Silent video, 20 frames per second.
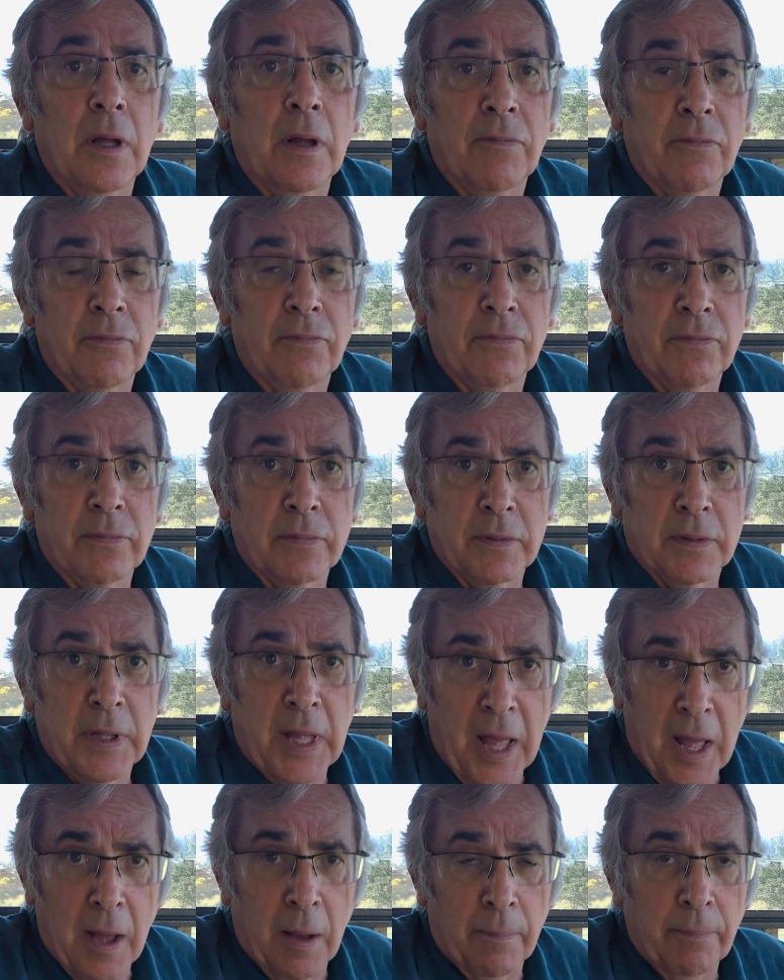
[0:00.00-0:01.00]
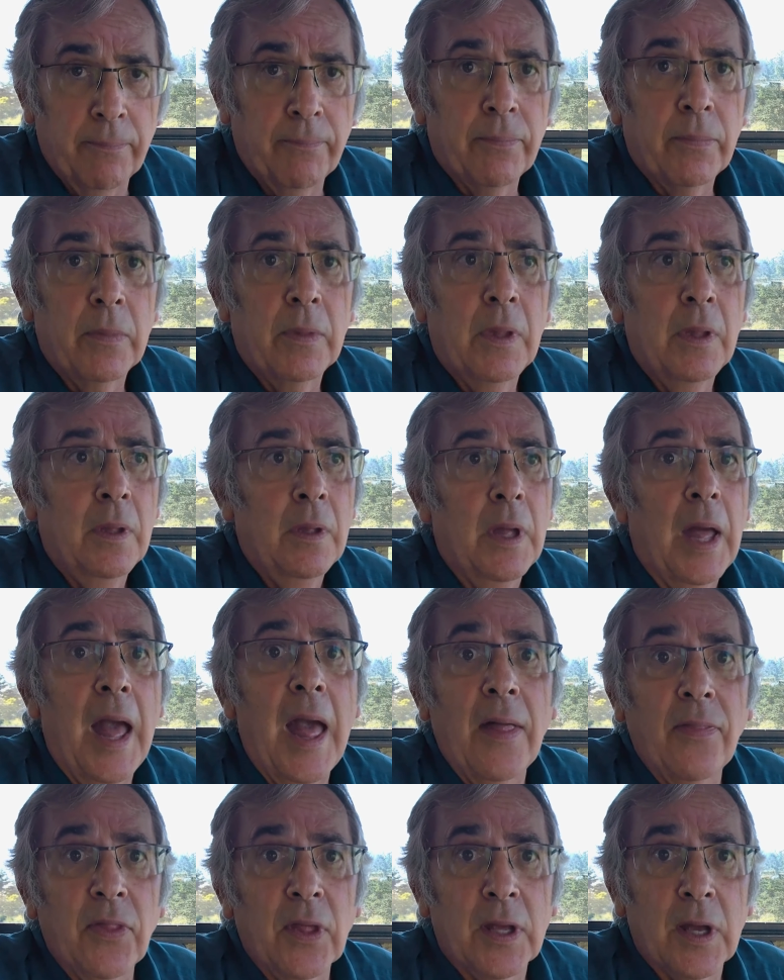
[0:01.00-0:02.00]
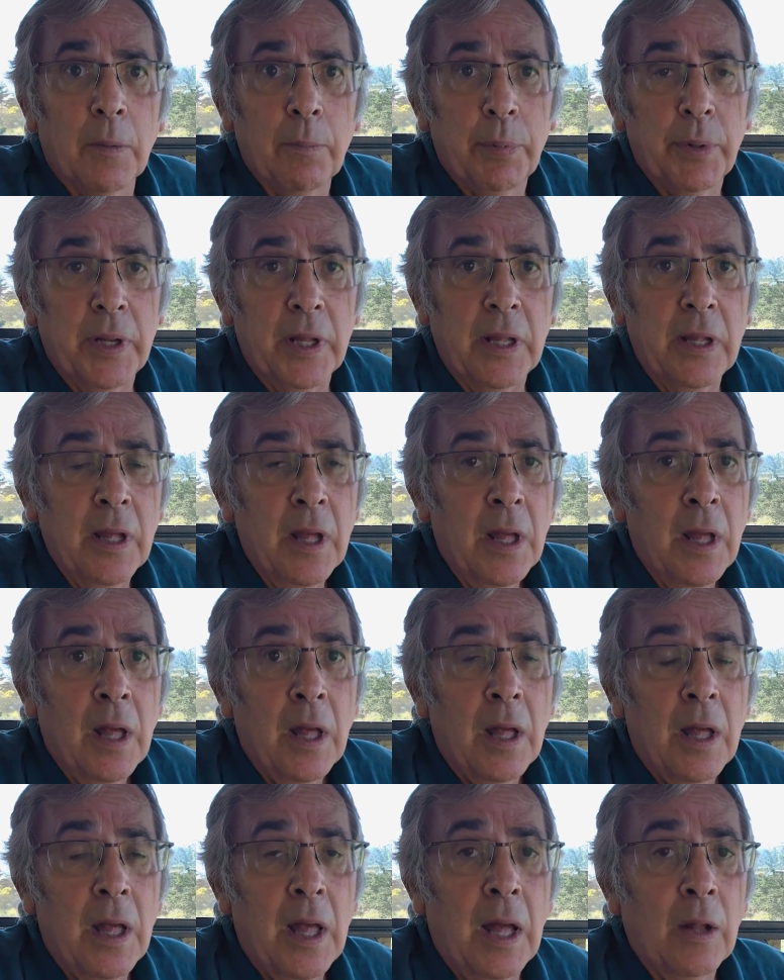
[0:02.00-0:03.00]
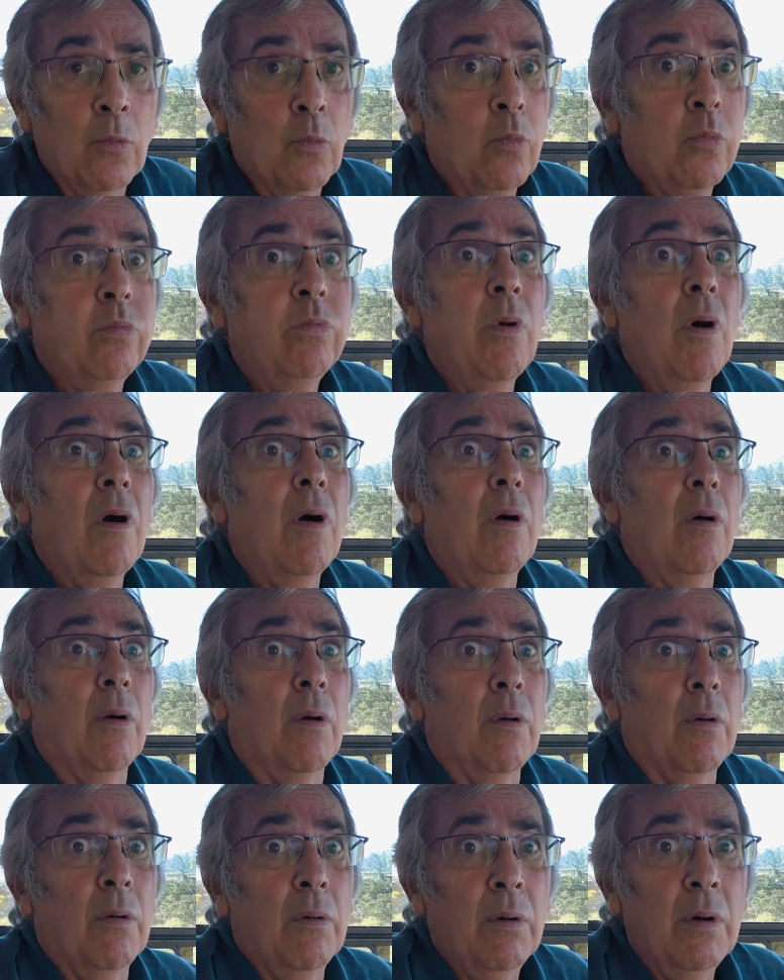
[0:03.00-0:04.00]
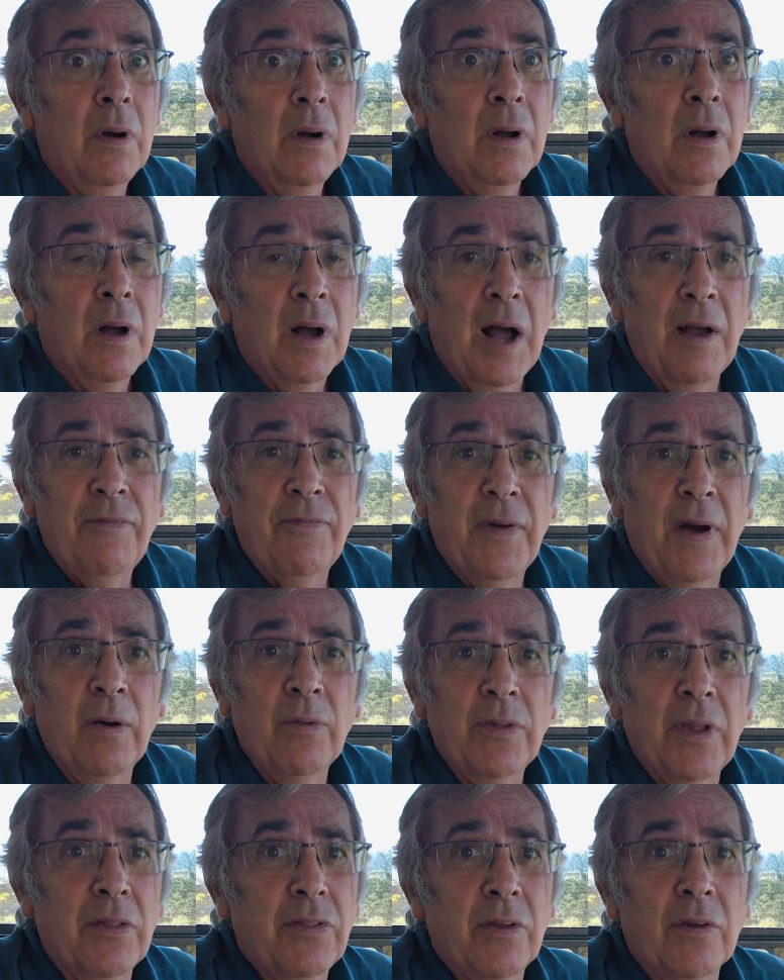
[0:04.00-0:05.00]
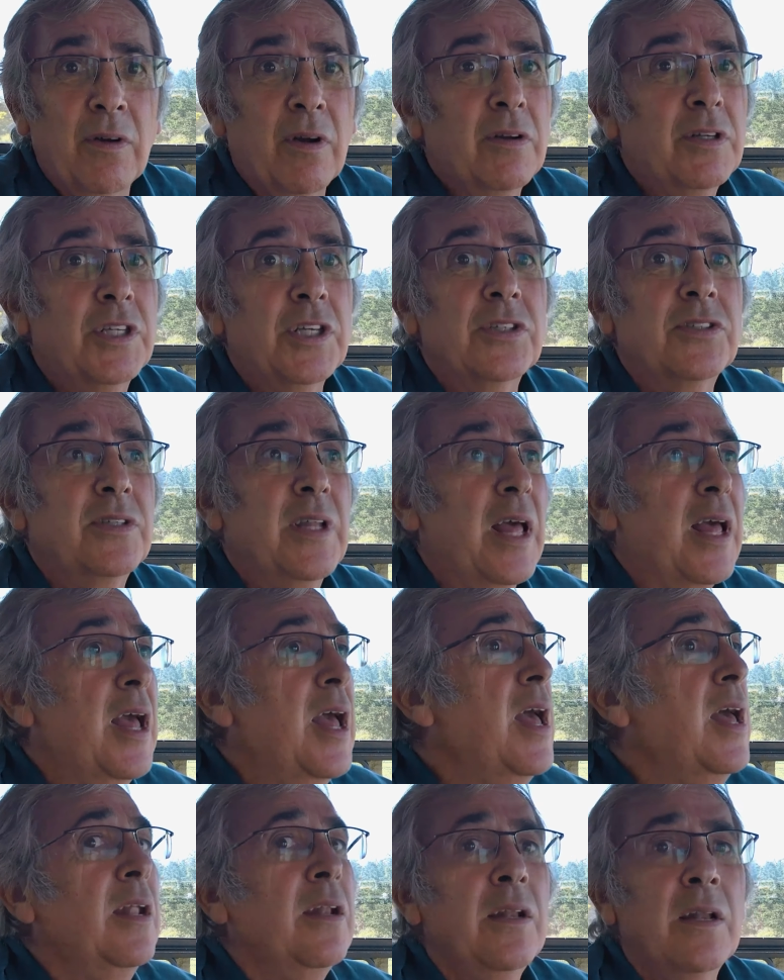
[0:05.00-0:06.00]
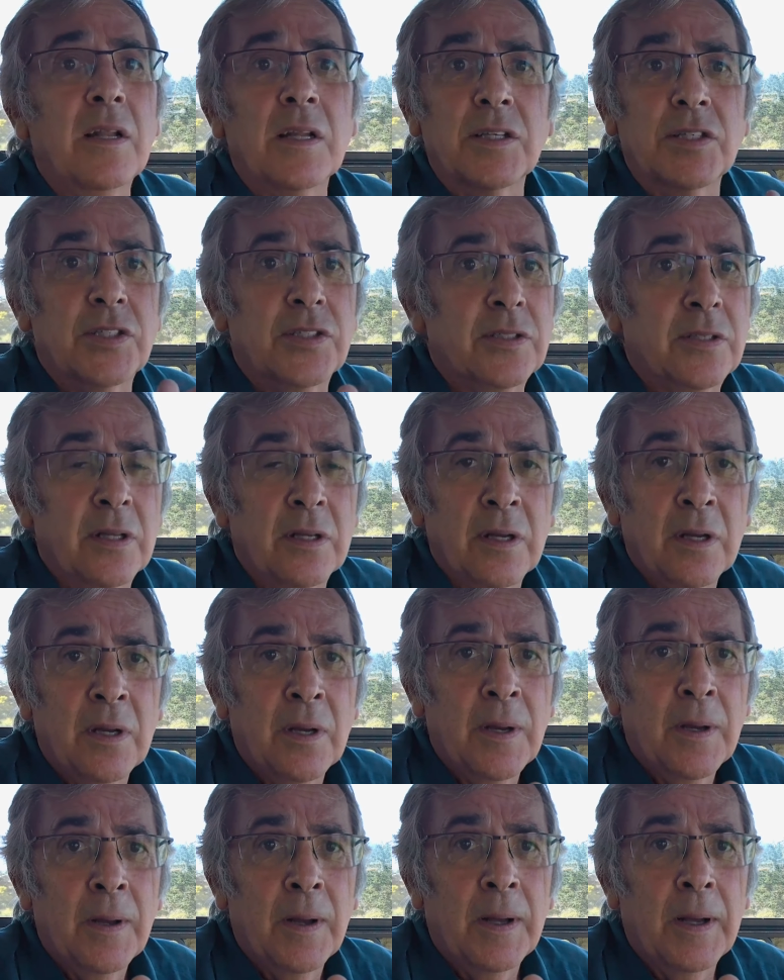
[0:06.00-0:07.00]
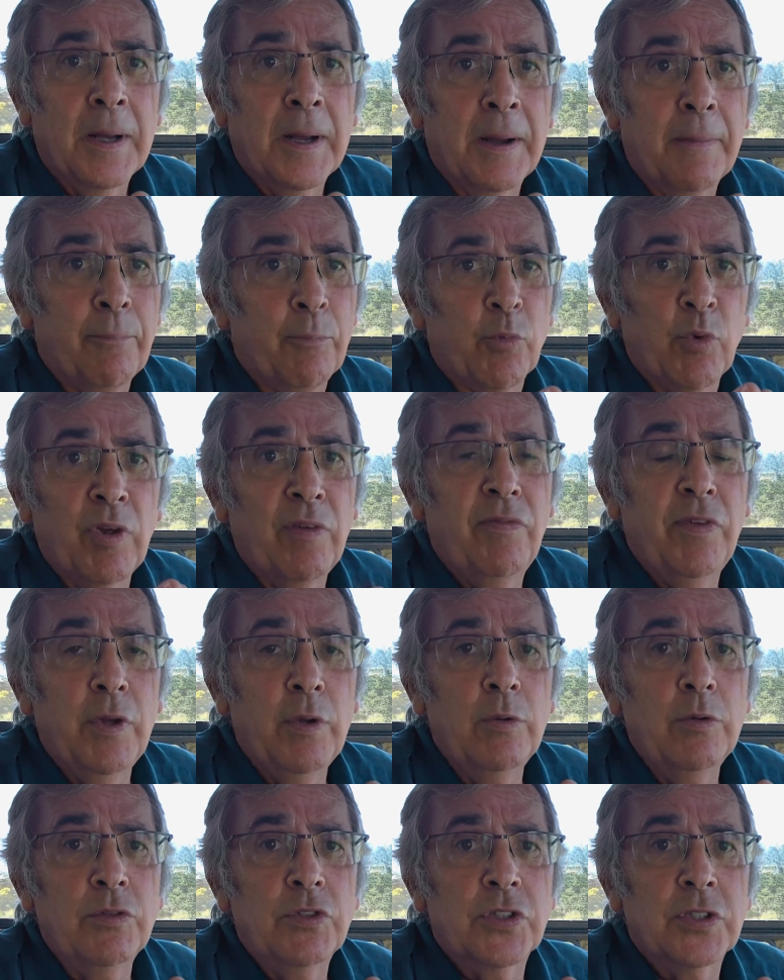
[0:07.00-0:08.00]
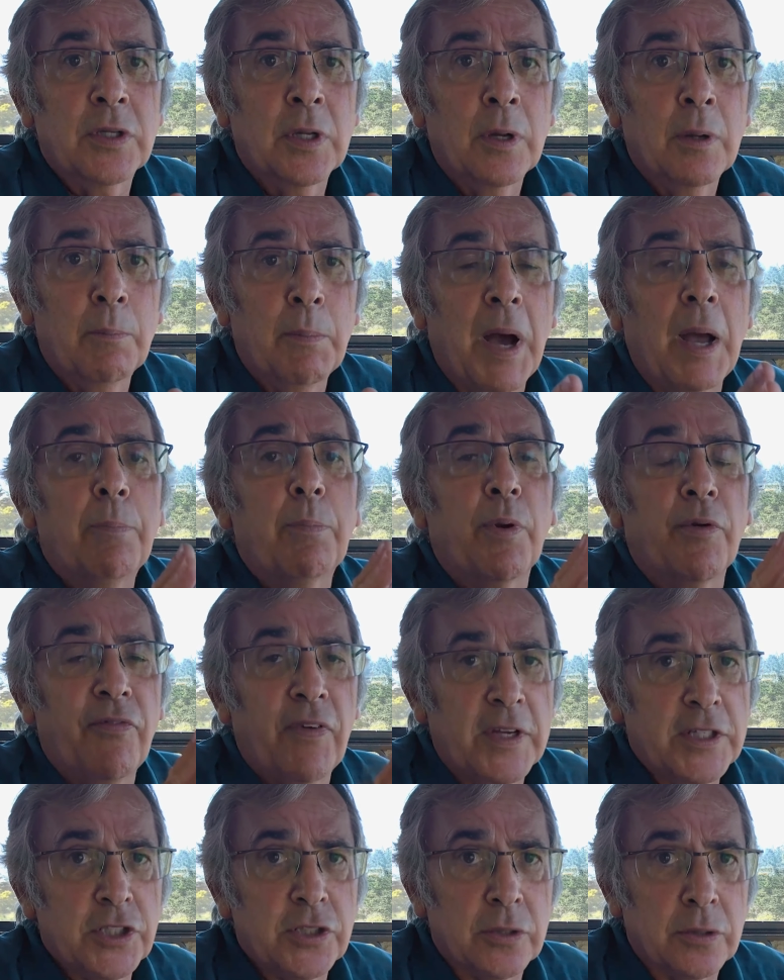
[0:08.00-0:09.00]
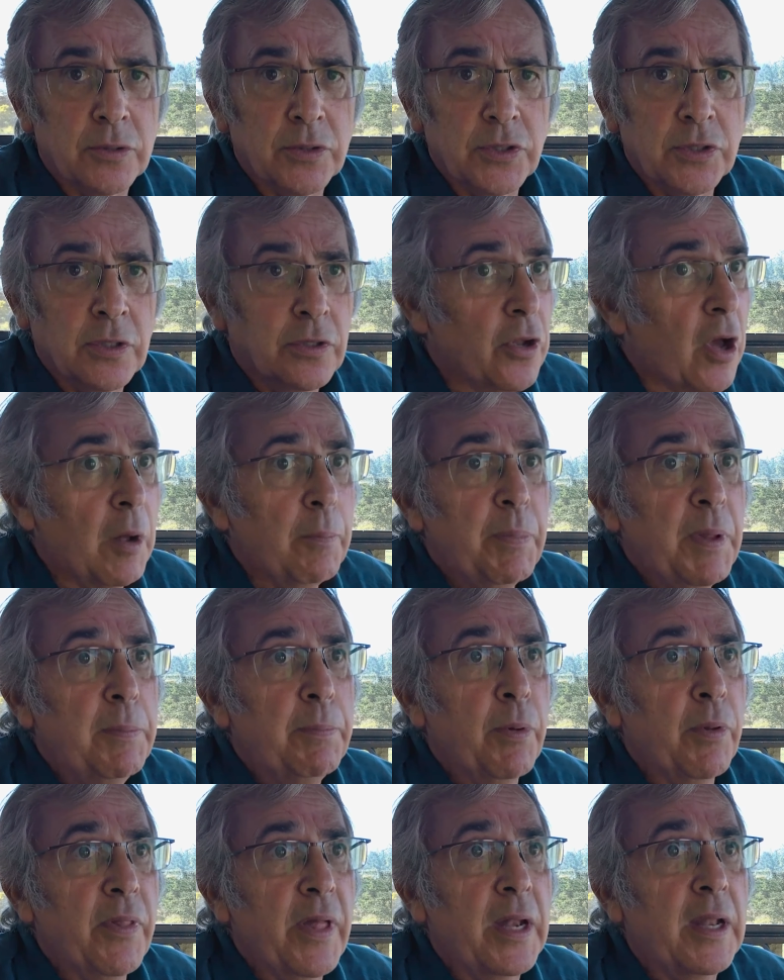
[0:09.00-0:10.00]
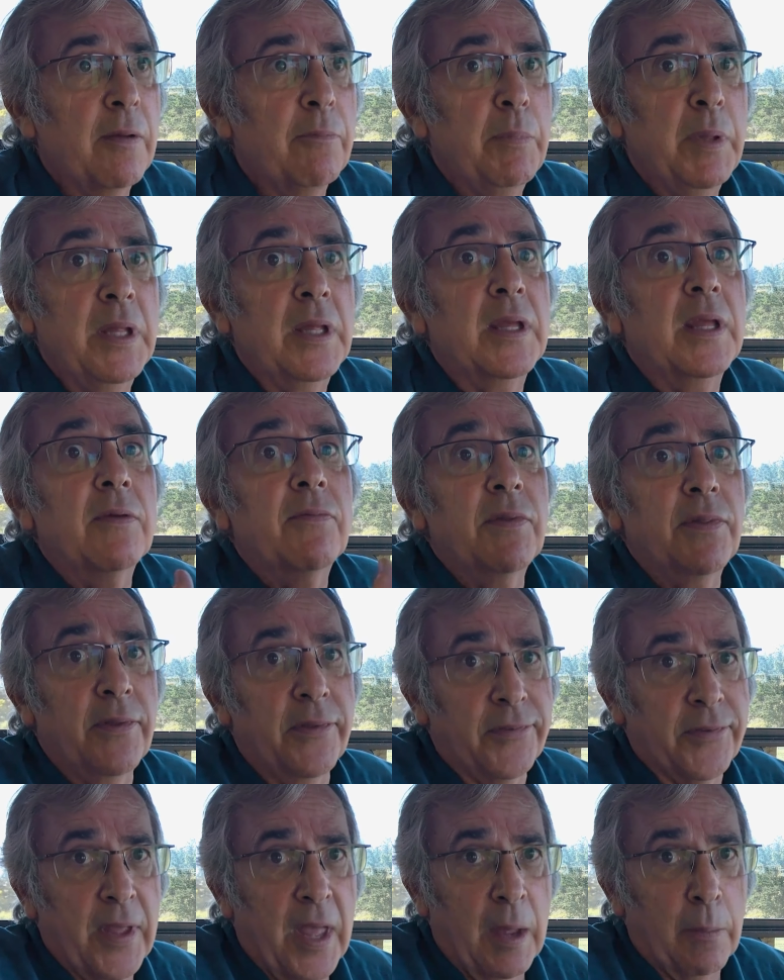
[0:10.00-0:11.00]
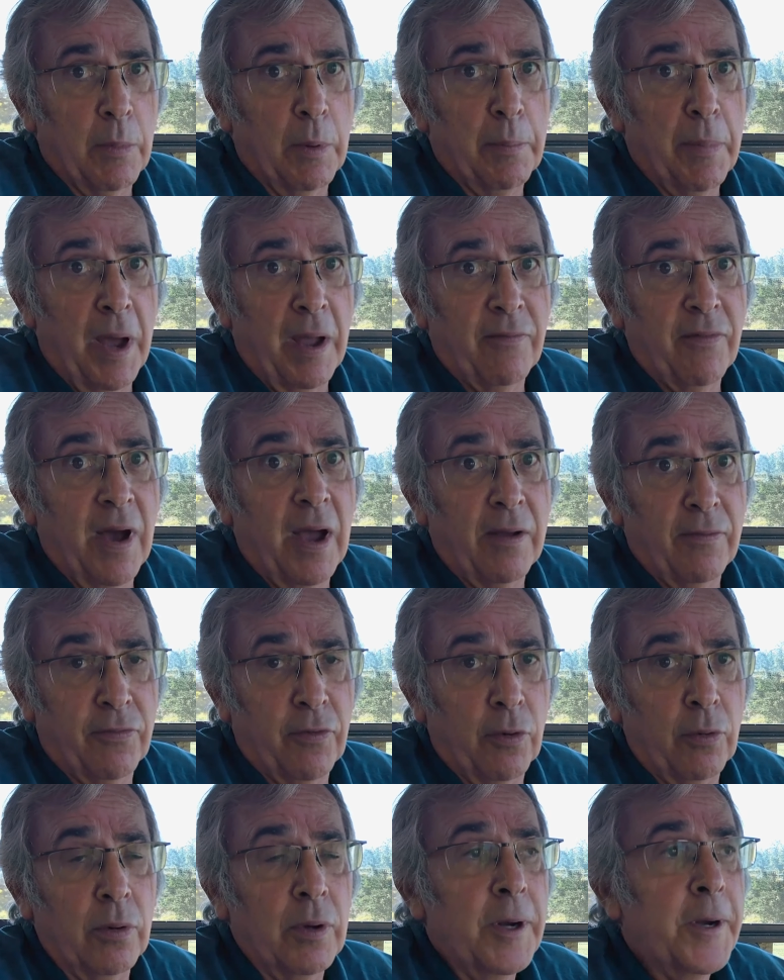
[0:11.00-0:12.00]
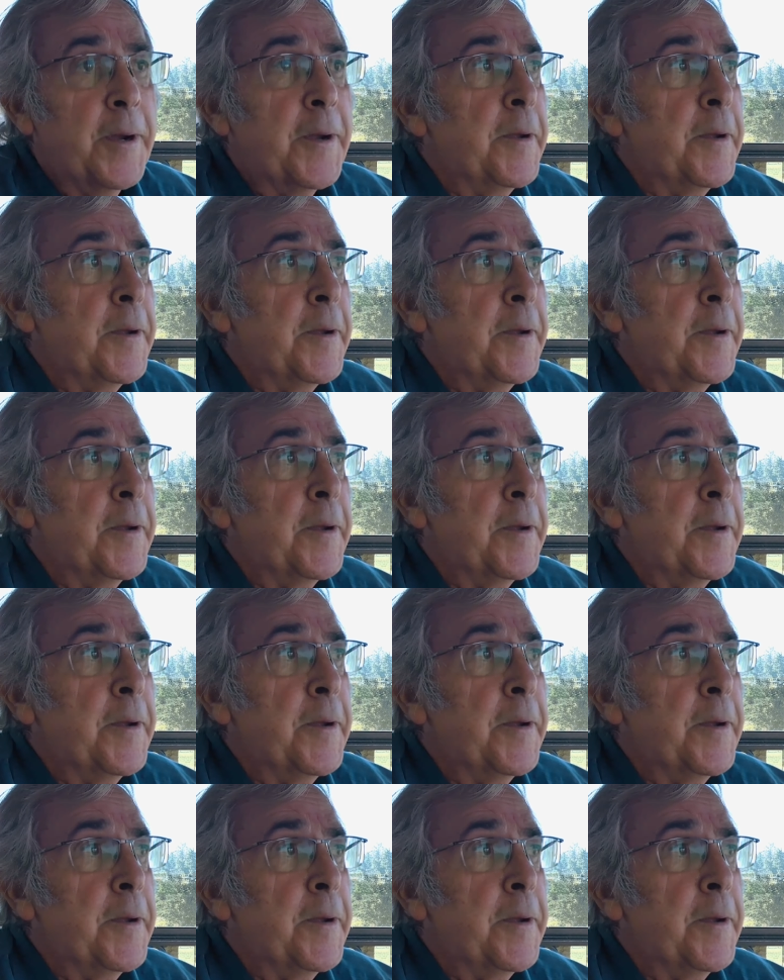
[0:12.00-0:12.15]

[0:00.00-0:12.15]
um, cam and the company. And whoa, I found that there are just endless um, reviews by professionals, not people that have been given this camera by VIOFO.